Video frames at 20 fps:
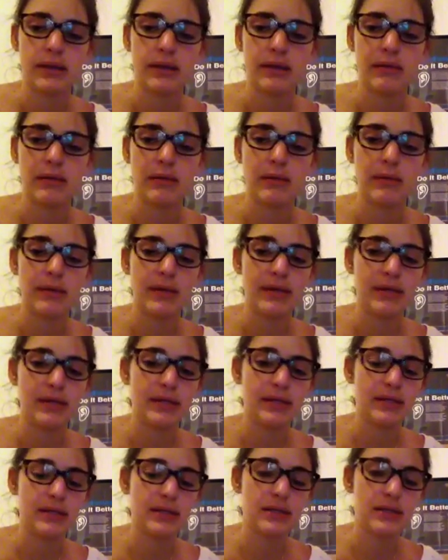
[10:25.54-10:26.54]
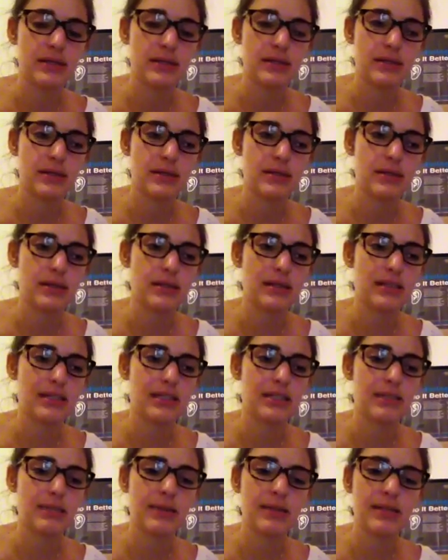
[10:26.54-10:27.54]
I mean, it's
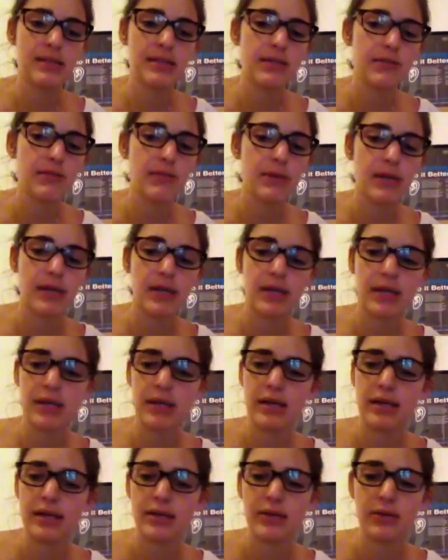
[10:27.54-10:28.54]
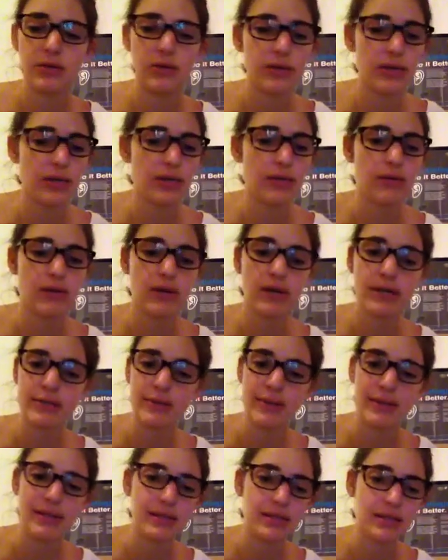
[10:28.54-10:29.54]
expensive, but I knew they were
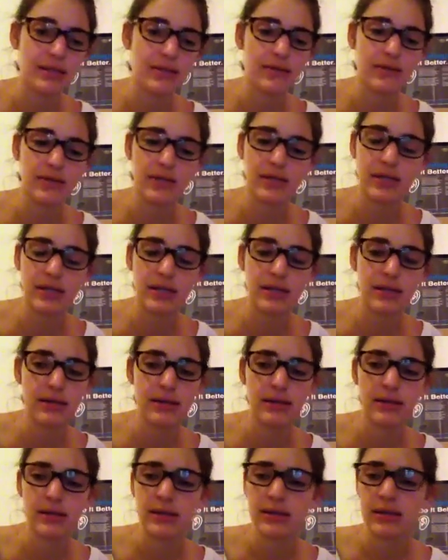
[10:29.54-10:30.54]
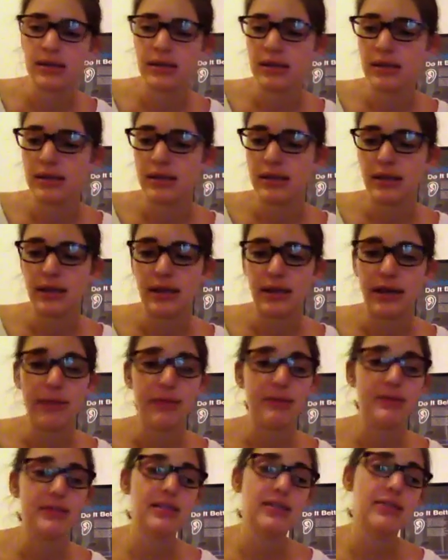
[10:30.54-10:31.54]
expensive, and I've
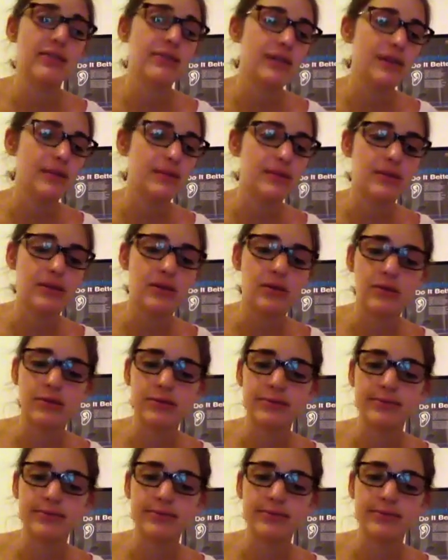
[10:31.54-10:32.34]
been saving up, so.